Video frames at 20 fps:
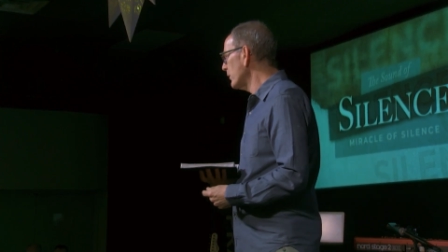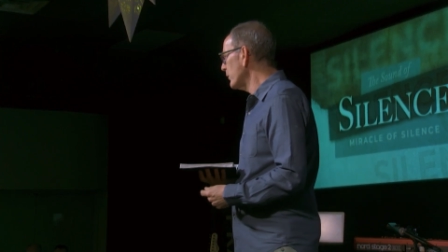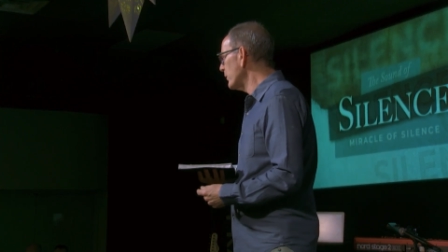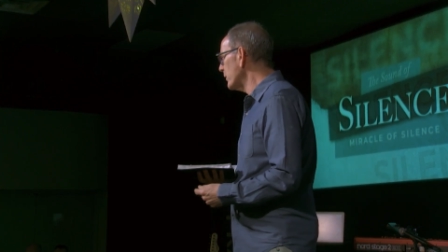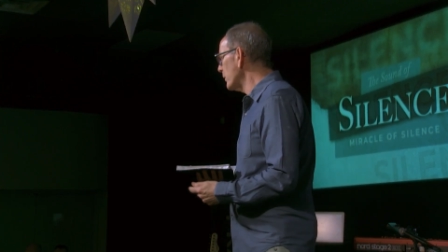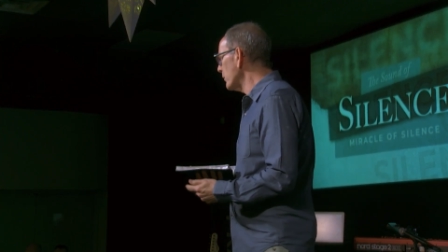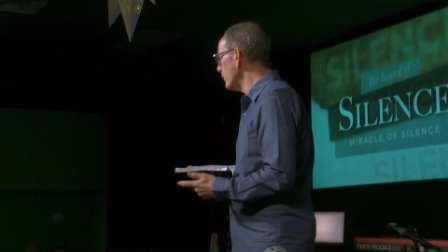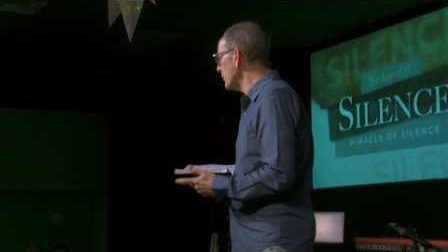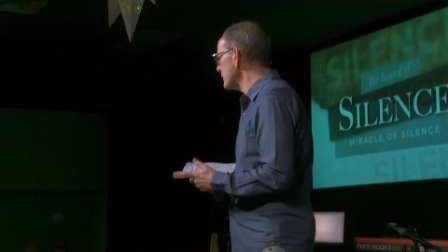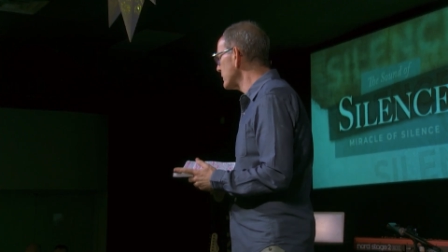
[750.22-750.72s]

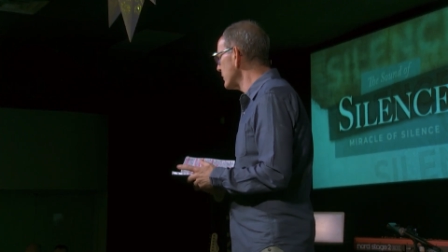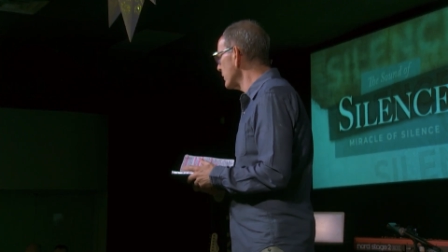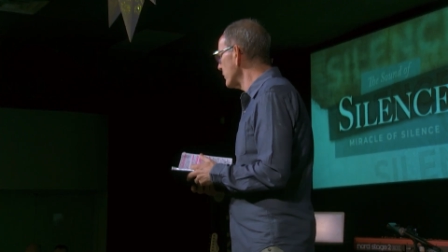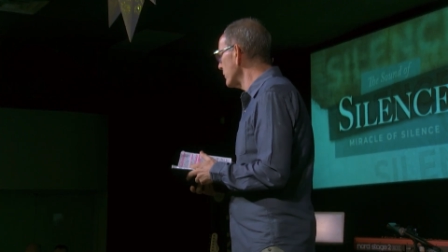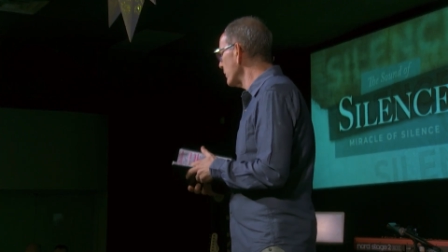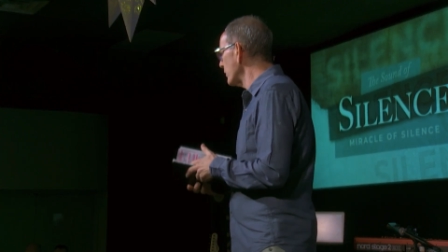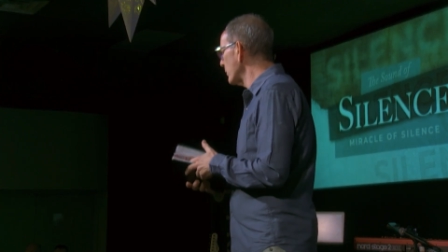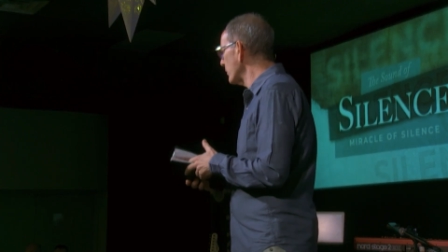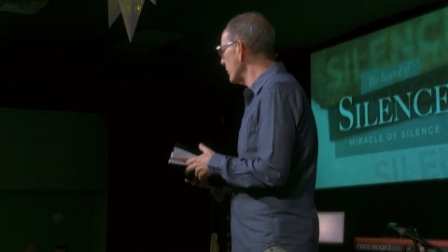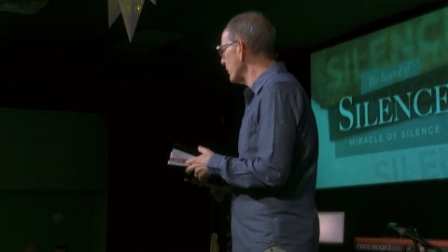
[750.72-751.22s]
there were
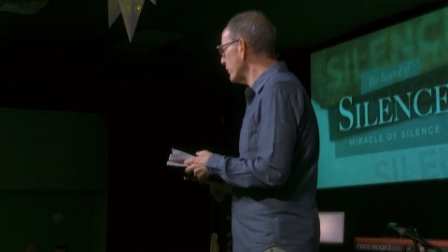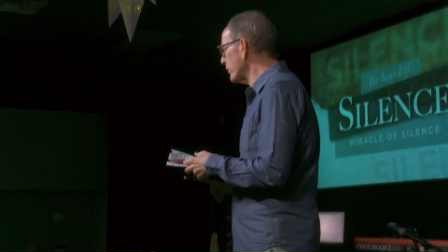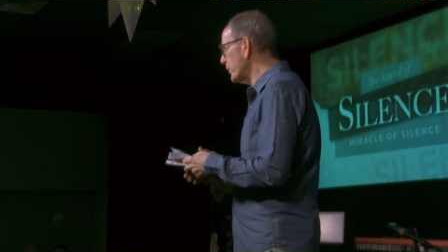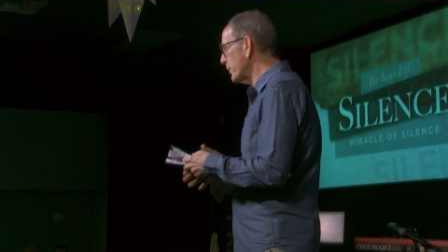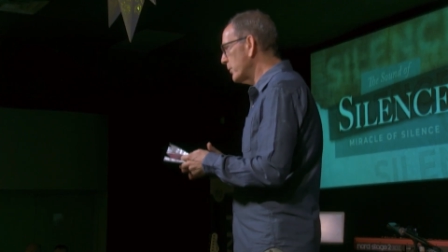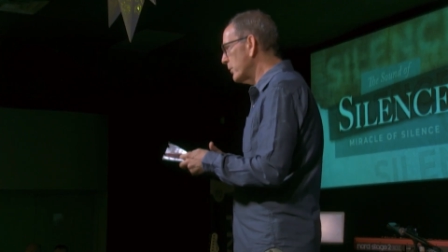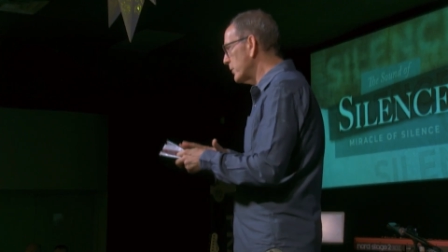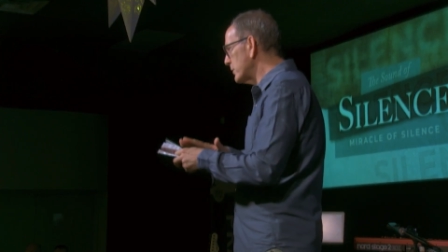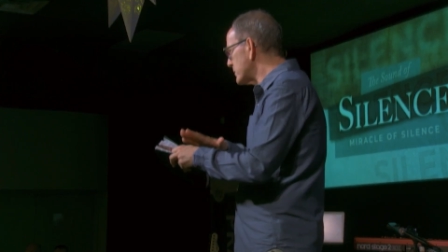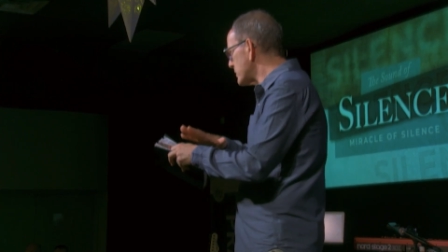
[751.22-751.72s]
there
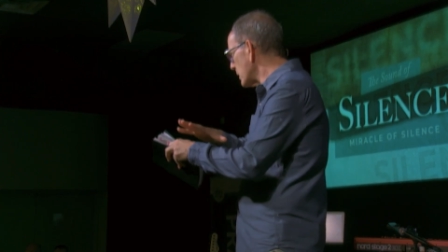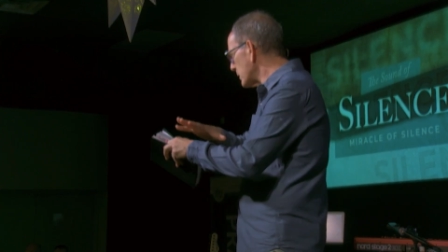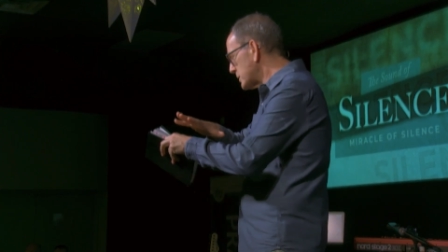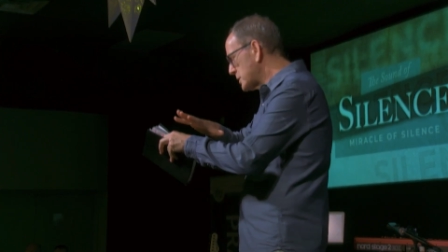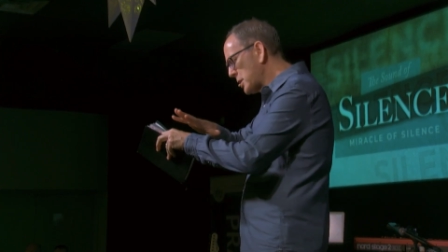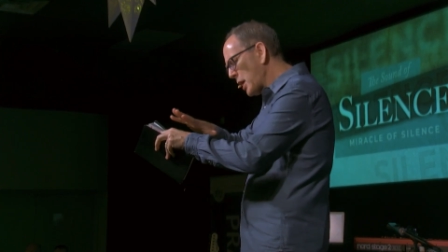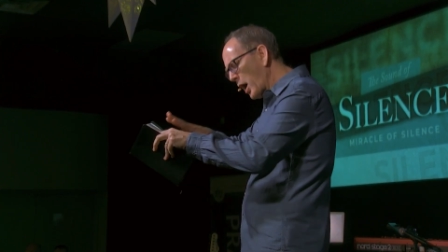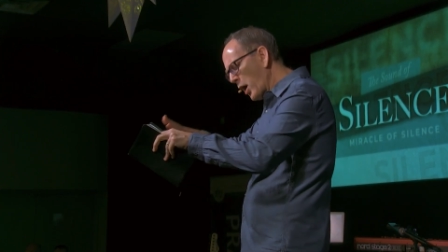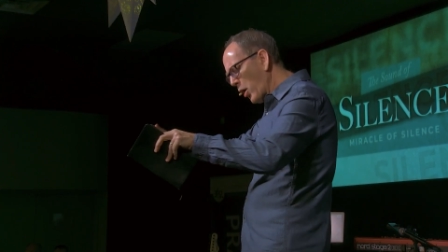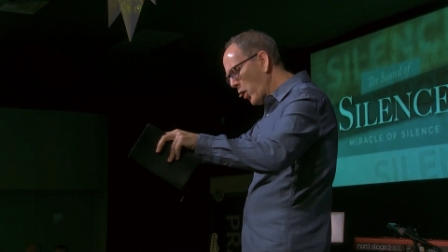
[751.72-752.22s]
there was a
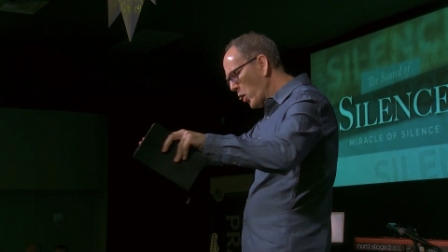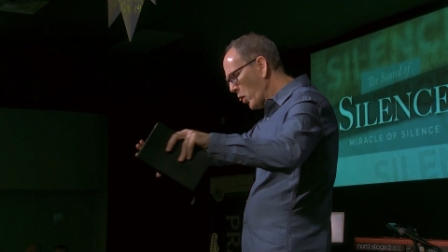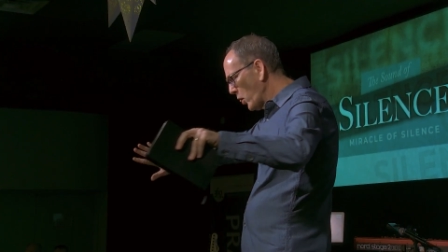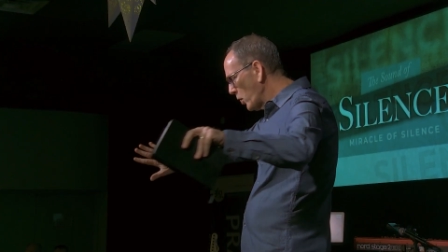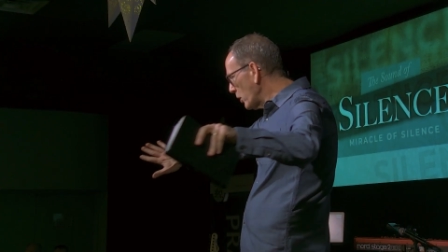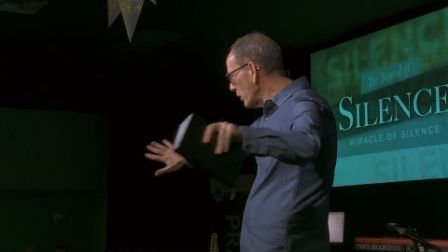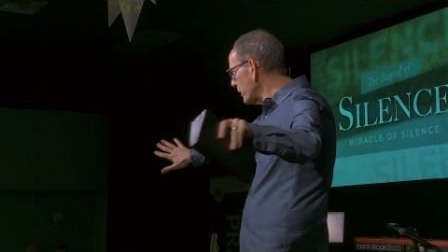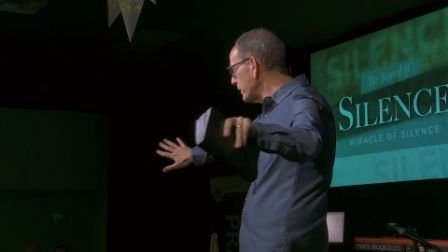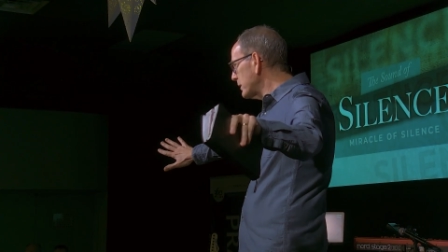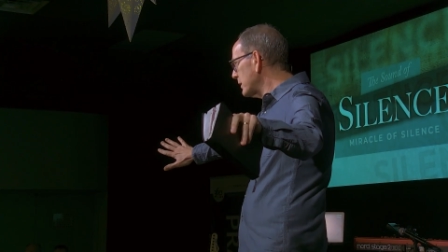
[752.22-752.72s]

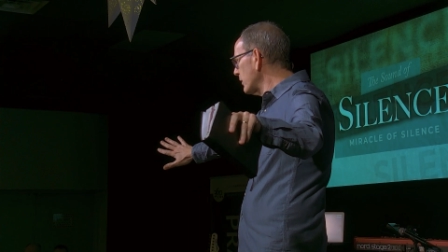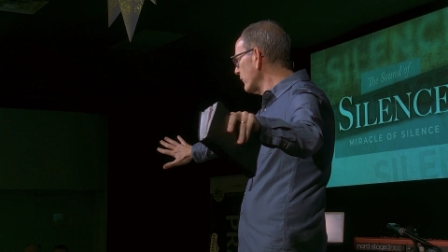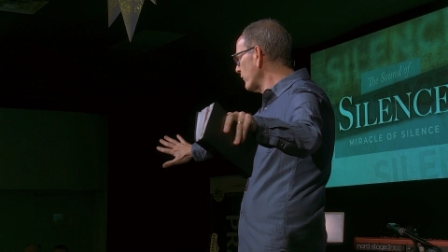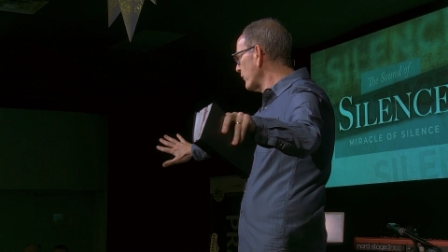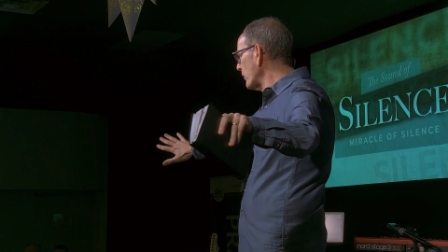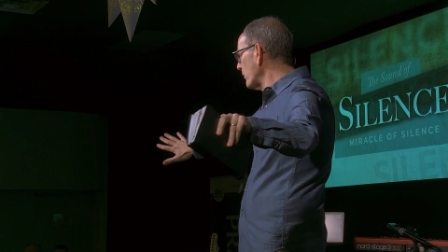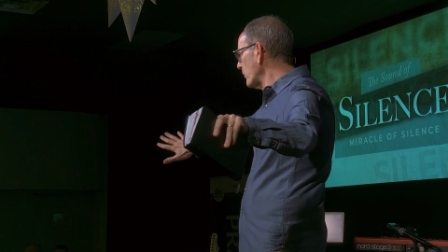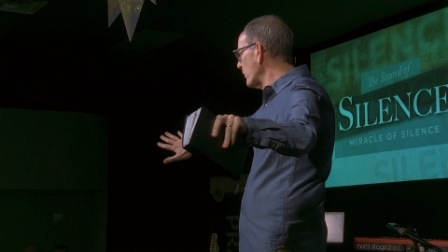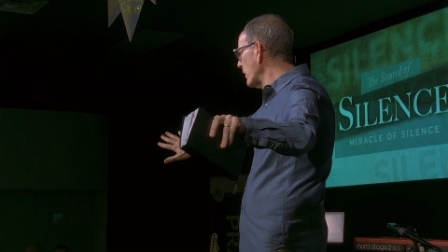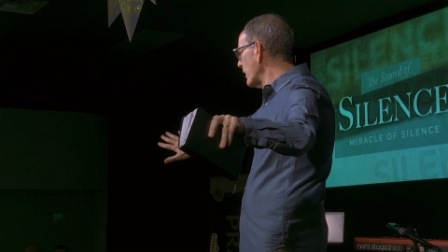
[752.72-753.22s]
totally
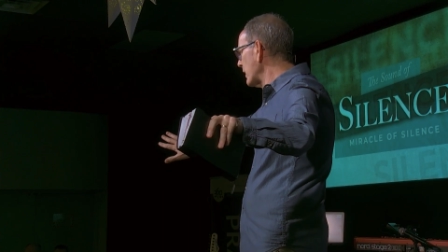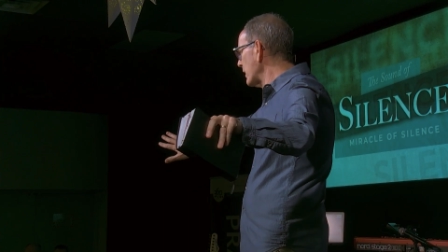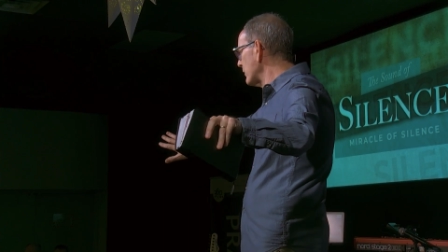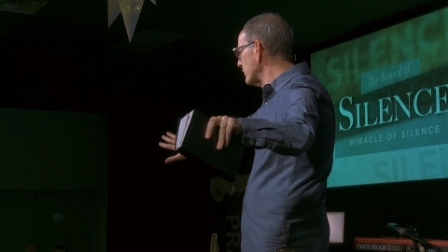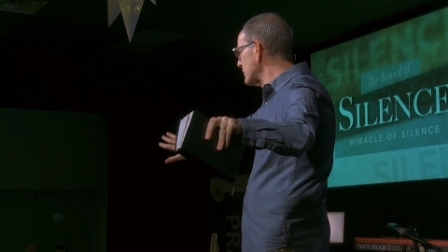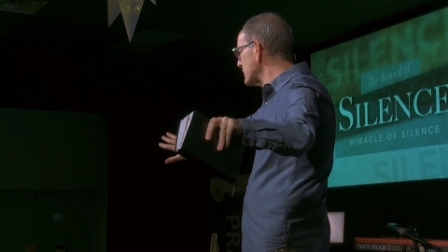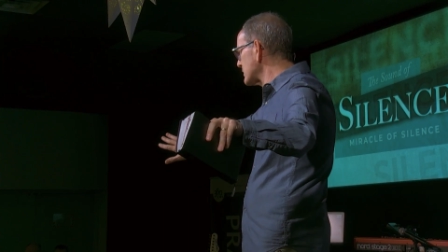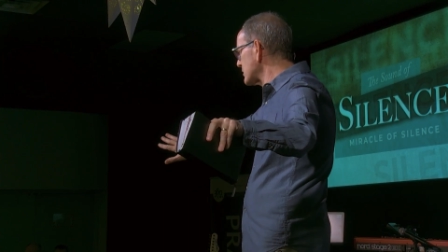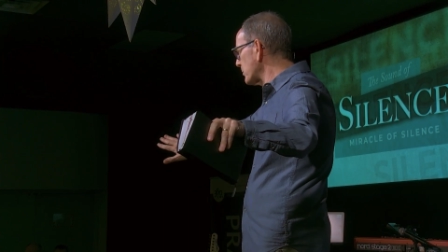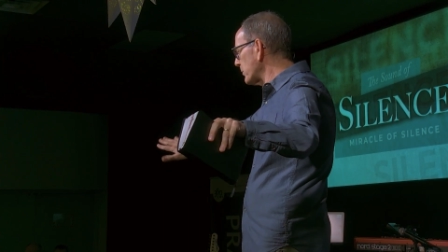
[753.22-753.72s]
different way of
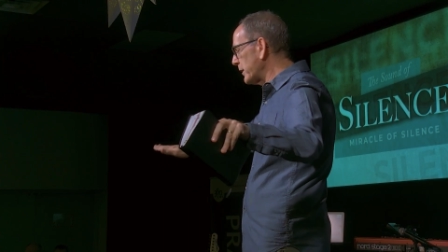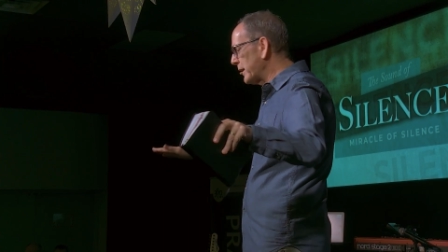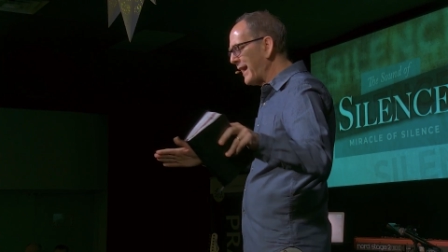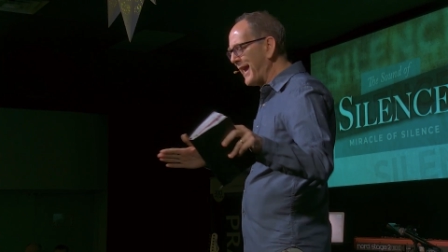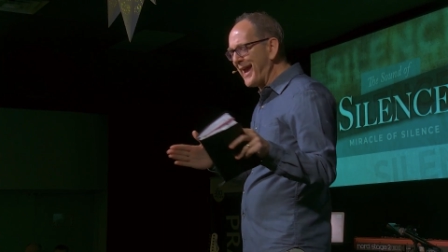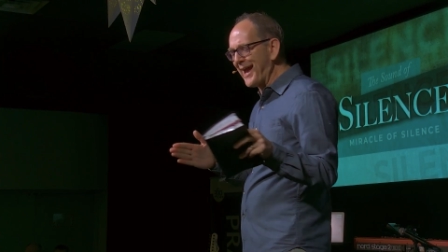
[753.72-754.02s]
disciplining,